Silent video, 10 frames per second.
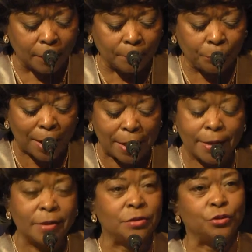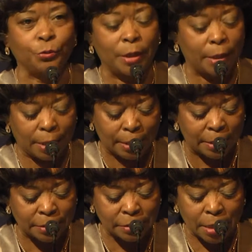BREC history
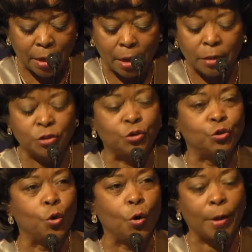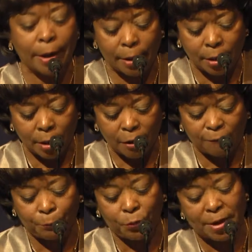is a story
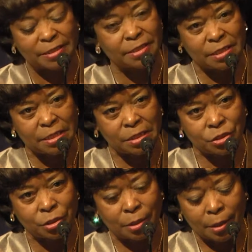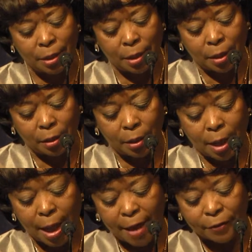of prestige,
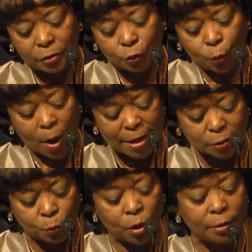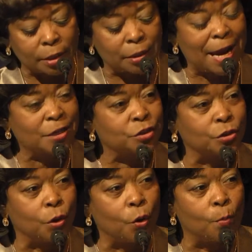having twice won the
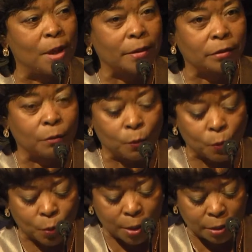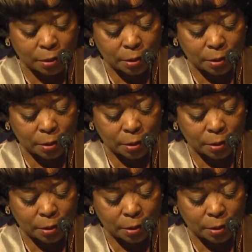National Gold Medal Award.